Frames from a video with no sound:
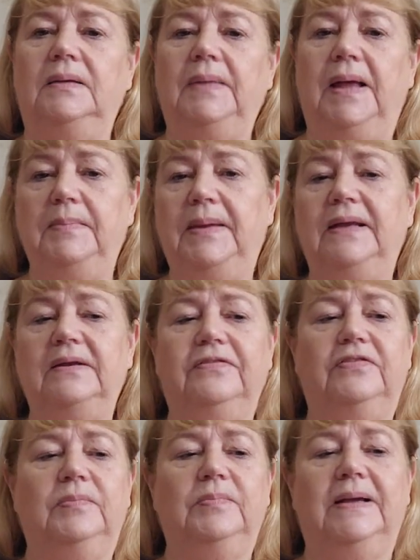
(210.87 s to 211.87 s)
Amanda
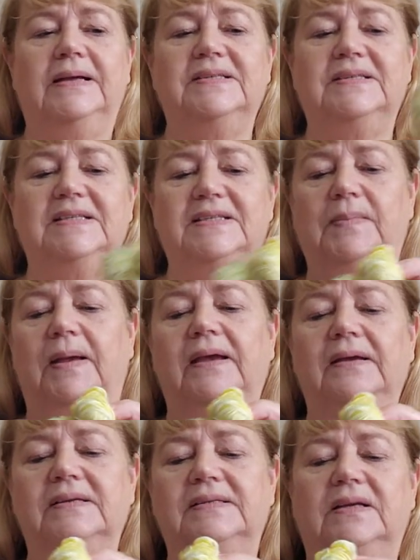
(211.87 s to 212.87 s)
from Mouse's
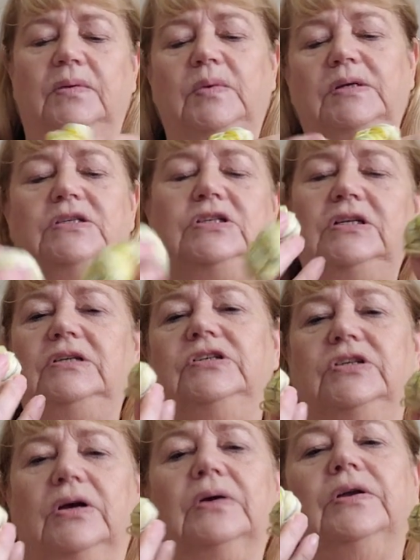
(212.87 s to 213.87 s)
Makes, and when she
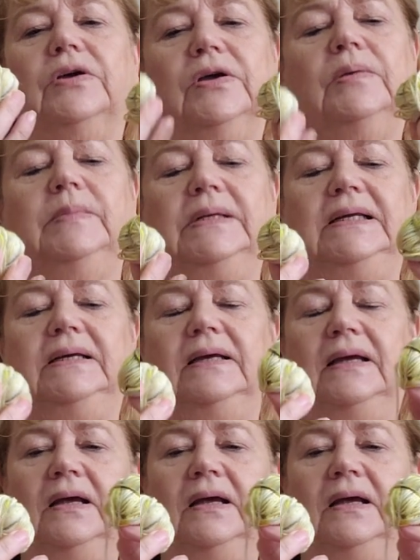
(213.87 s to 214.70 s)
showed her mini,